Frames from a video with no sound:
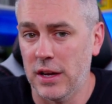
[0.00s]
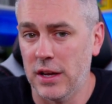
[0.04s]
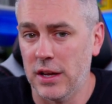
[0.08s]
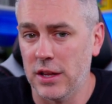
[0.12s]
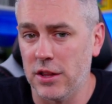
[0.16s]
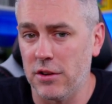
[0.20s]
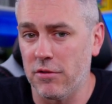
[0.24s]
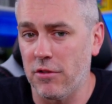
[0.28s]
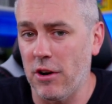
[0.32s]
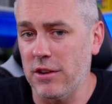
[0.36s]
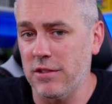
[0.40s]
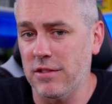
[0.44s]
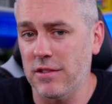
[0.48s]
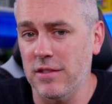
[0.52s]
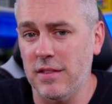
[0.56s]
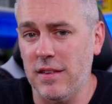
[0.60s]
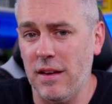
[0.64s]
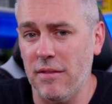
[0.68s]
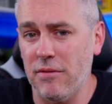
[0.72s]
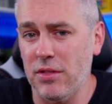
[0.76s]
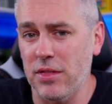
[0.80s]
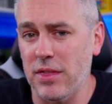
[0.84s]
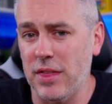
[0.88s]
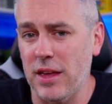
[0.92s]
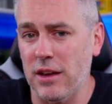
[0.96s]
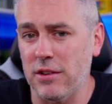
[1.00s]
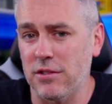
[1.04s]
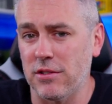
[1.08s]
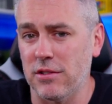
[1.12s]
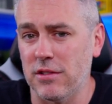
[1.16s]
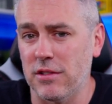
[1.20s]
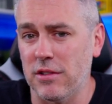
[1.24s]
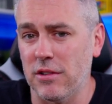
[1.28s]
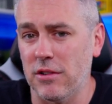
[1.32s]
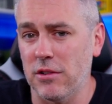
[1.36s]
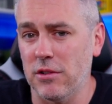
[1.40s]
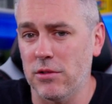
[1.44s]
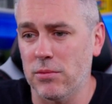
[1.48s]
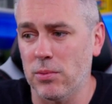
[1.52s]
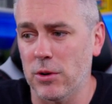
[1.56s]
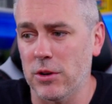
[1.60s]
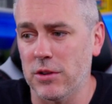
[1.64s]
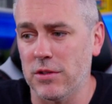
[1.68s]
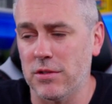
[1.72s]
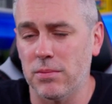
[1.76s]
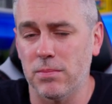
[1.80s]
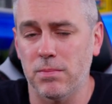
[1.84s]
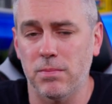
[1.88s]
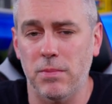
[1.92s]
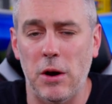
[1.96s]
The Ryzen 7000 series
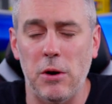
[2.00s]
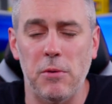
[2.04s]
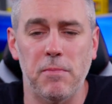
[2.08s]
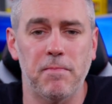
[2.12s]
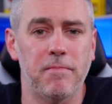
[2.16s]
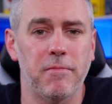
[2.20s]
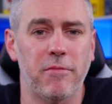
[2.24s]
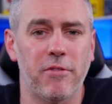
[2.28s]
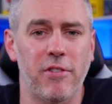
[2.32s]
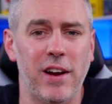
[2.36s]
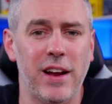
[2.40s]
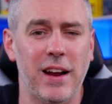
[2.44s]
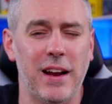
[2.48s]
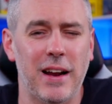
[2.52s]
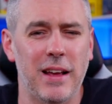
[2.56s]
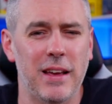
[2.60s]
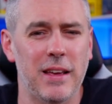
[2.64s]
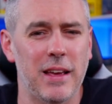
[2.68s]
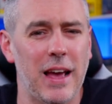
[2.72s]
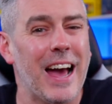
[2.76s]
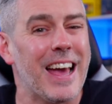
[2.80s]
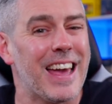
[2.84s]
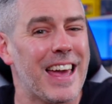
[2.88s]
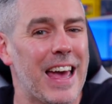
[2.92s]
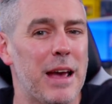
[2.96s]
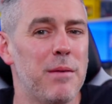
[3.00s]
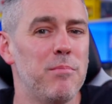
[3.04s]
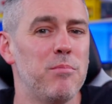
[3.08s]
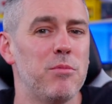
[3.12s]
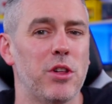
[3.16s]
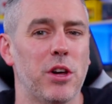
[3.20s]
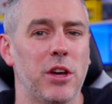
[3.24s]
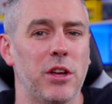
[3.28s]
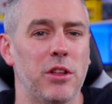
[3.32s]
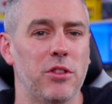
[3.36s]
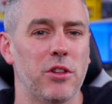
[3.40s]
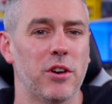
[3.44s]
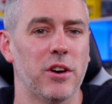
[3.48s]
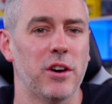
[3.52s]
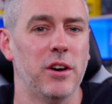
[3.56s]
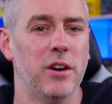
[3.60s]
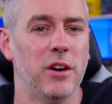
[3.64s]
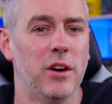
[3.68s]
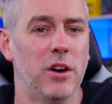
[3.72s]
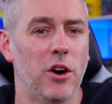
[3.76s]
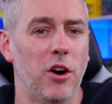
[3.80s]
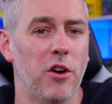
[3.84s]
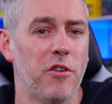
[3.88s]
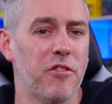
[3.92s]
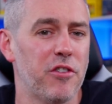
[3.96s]
was, well, frankly, a game changer,
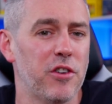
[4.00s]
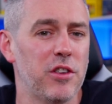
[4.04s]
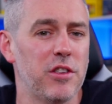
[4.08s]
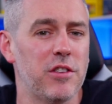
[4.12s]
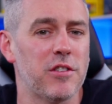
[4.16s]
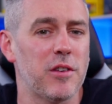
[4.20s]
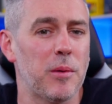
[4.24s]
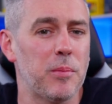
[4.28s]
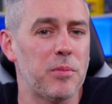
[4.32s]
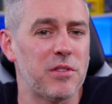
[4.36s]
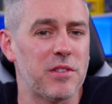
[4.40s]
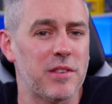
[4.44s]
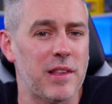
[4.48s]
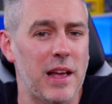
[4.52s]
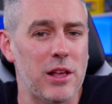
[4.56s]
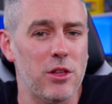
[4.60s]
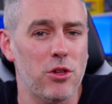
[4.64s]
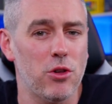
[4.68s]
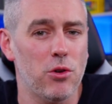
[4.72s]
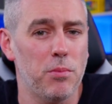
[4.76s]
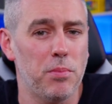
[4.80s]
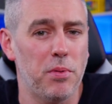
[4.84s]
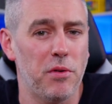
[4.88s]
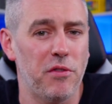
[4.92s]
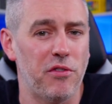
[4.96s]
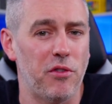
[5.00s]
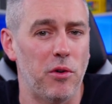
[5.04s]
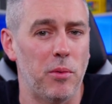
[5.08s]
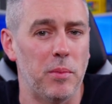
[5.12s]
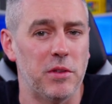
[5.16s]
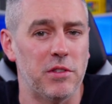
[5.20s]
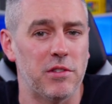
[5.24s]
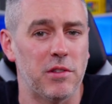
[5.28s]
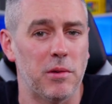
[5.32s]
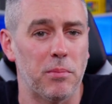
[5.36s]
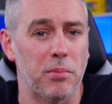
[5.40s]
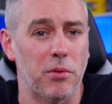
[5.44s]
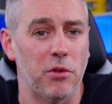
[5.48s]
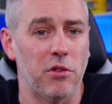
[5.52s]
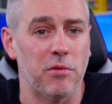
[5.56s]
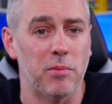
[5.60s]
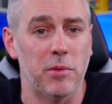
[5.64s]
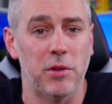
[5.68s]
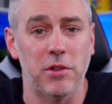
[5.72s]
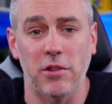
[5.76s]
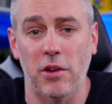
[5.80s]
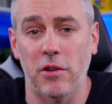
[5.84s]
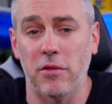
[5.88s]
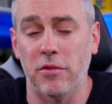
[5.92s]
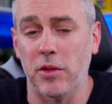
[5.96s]
offering substantial performance
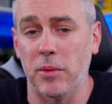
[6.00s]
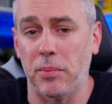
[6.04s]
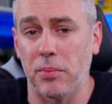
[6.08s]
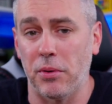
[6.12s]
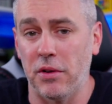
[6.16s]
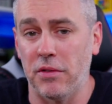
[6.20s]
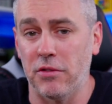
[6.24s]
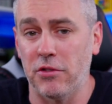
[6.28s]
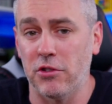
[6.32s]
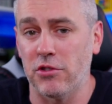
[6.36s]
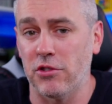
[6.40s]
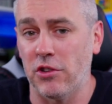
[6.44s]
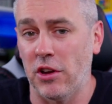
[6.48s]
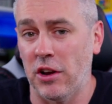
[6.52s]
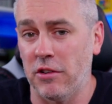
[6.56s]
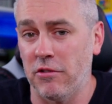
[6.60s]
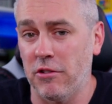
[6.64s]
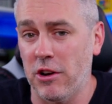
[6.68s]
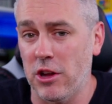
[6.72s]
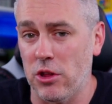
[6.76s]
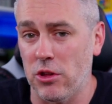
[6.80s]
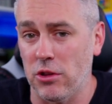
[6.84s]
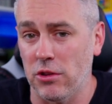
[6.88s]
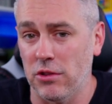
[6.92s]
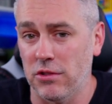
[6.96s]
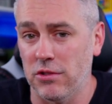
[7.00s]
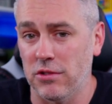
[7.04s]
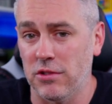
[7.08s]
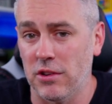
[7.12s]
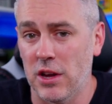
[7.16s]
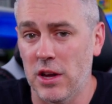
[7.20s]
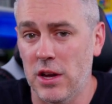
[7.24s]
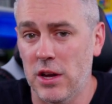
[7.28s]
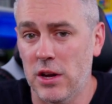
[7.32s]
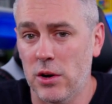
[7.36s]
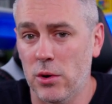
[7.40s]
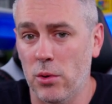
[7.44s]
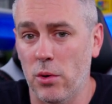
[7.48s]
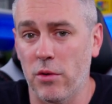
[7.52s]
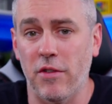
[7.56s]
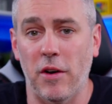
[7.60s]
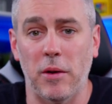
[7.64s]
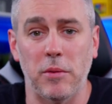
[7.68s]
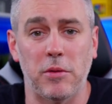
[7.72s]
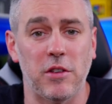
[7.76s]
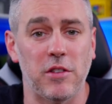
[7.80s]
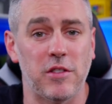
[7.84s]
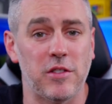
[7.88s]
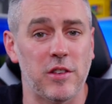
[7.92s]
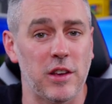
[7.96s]
improvements over the previous generations. With
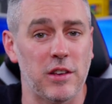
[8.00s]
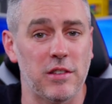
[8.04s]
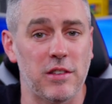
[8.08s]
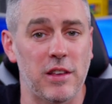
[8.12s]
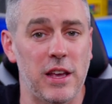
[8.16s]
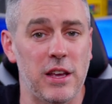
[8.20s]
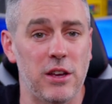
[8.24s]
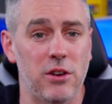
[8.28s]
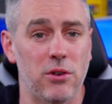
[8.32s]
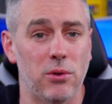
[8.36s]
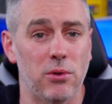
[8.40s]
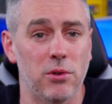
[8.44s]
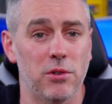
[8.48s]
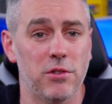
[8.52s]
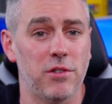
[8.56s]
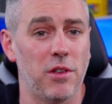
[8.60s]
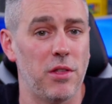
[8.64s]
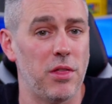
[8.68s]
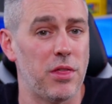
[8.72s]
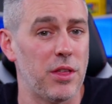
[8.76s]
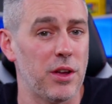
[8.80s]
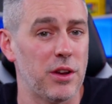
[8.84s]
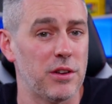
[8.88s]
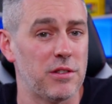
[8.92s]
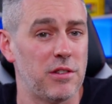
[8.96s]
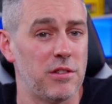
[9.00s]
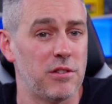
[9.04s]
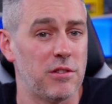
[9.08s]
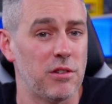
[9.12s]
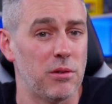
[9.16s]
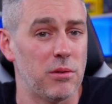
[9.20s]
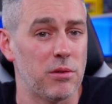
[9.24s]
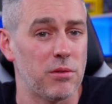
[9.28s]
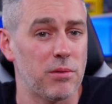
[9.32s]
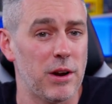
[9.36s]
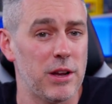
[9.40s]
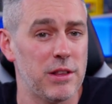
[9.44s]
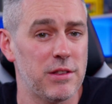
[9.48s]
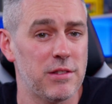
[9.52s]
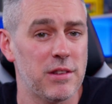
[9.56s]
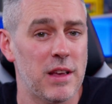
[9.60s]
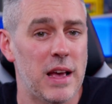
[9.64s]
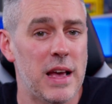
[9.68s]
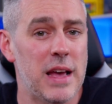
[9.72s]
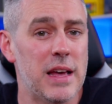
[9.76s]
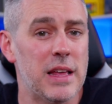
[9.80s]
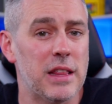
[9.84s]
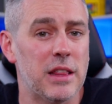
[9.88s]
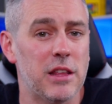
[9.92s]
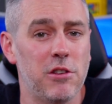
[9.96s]
up to 16 cores and 32 threads,
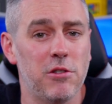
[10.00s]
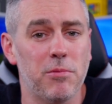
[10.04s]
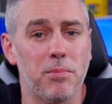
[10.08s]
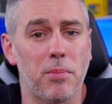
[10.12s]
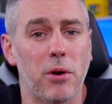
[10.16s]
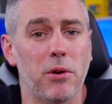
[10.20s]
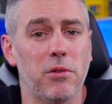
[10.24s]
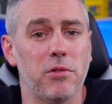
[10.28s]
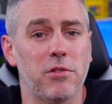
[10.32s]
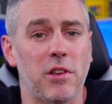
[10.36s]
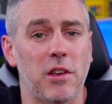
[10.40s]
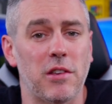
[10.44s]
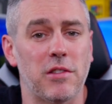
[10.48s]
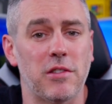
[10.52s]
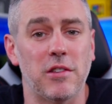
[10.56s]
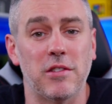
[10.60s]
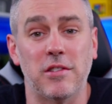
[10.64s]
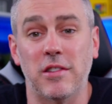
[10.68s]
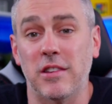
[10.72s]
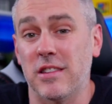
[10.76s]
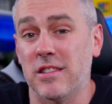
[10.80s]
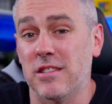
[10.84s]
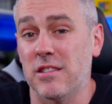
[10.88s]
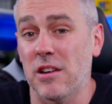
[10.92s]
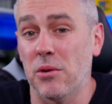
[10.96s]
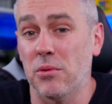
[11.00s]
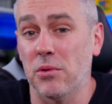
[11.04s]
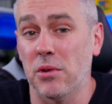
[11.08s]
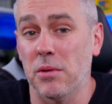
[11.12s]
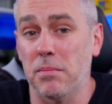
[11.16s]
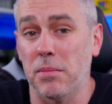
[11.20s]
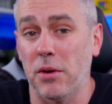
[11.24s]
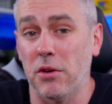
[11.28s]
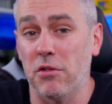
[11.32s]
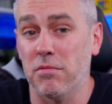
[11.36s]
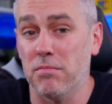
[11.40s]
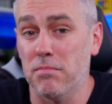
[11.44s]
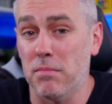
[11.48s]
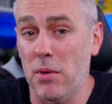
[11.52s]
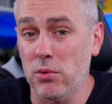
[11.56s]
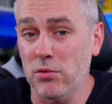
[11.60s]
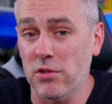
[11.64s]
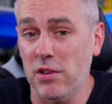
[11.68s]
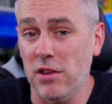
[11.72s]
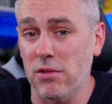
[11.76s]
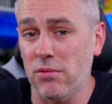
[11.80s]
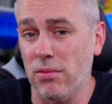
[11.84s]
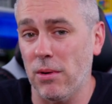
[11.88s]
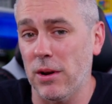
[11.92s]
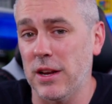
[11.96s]
these processors excelled in both
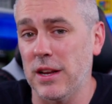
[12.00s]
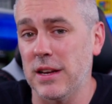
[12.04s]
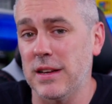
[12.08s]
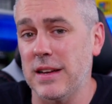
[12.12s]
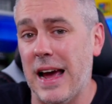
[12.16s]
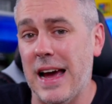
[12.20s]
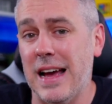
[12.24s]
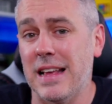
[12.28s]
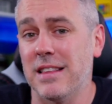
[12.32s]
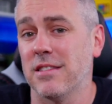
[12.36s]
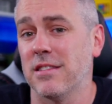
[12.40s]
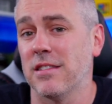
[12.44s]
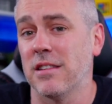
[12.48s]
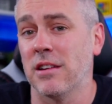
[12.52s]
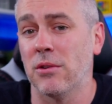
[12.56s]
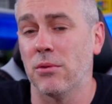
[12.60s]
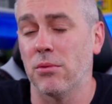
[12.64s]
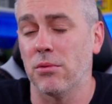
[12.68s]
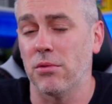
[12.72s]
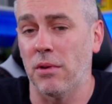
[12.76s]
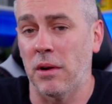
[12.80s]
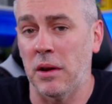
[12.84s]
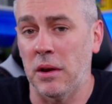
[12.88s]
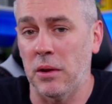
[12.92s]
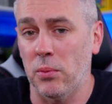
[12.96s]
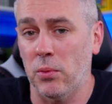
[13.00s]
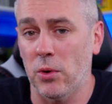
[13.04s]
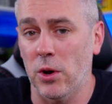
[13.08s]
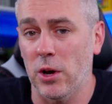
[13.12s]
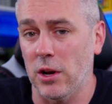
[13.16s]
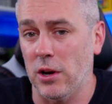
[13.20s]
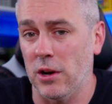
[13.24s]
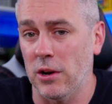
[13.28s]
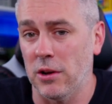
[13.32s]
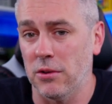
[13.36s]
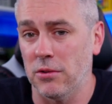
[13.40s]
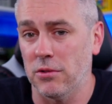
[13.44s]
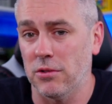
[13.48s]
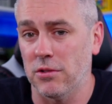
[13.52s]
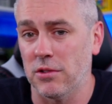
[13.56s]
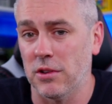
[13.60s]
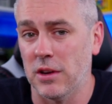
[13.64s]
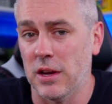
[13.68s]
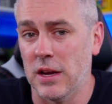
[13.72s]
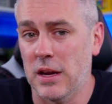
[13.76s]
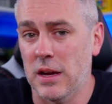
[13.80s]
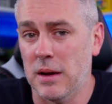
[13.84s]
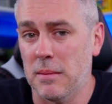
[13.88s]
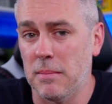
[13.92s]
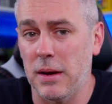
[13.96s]
multi-threaded and single-threaded workloads,
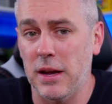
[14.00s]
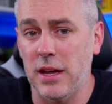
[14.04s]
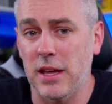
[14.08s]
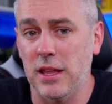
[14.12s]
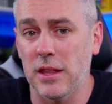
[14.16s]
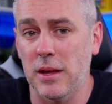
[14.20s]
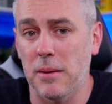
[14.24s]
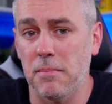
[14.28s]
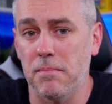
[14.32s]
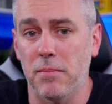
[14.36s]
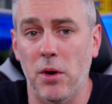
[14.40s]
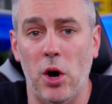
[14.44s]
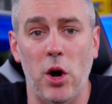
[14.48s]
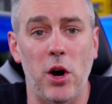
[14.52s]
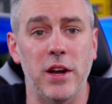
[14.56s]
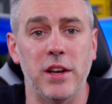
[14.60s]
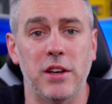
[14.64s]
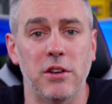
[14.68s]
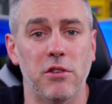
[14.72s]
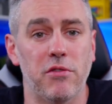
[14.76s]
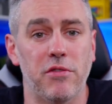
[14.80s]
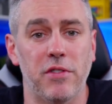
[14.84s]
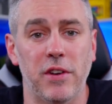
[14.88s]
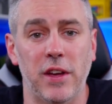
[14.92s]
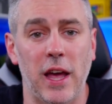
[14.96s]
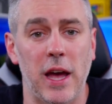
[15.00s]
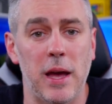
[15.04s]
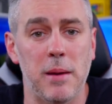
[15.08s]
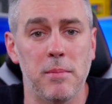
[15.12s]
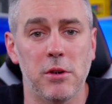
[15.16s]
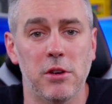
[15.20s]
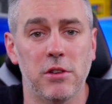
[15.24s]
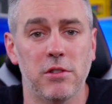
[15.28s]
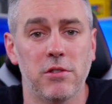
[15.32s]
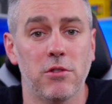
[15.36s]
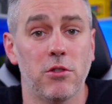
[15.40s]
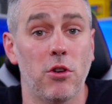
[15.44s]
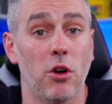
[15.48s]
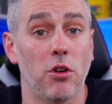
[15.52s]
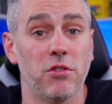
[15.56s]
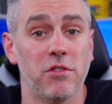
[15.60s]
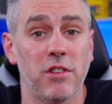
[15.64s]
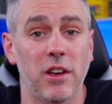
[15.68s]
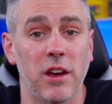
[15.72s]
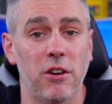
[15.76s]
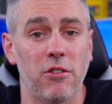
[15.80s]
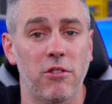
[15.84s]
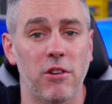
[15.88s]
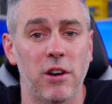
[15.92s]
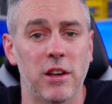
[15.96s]
making them ideal for gamers,
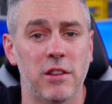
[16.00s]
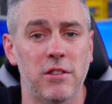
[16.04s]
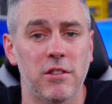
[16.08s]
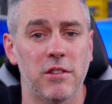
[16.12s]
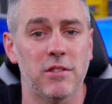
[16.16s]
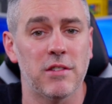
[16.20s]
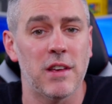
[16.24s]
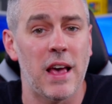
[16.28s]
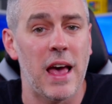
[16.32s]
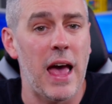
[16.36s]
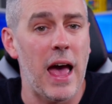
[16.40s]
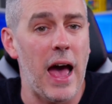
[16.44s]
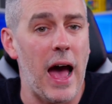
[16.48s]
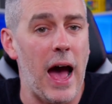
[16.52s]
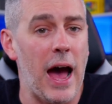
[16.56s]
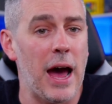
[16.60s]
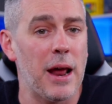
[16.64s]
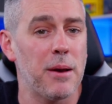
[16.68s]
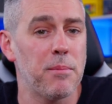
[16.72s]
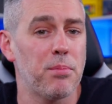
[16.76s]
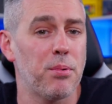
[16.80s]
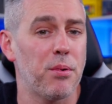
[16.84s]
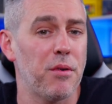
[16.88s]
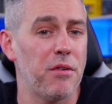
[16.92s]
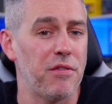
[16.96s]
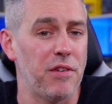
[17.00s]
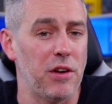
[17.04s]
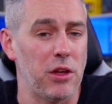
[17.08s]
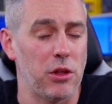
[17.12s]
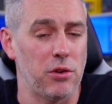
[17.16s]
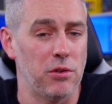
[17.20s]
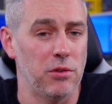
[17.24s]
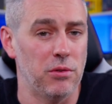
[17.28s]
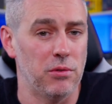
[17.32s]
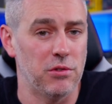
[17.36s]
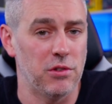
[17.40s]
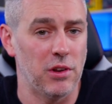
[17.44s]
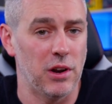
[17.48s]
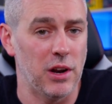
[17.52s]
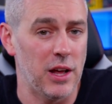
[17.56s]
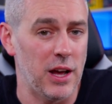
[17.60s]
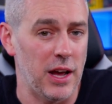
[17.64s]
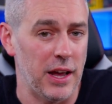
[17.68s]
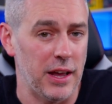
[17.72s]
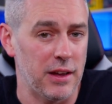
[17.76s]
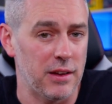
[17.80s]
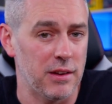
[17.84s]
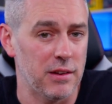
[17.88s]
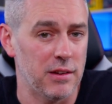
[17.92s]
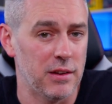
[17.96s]
content creators, and professionals
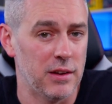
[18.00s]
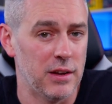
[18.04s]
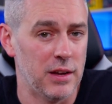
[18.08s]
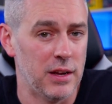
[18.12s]
alike.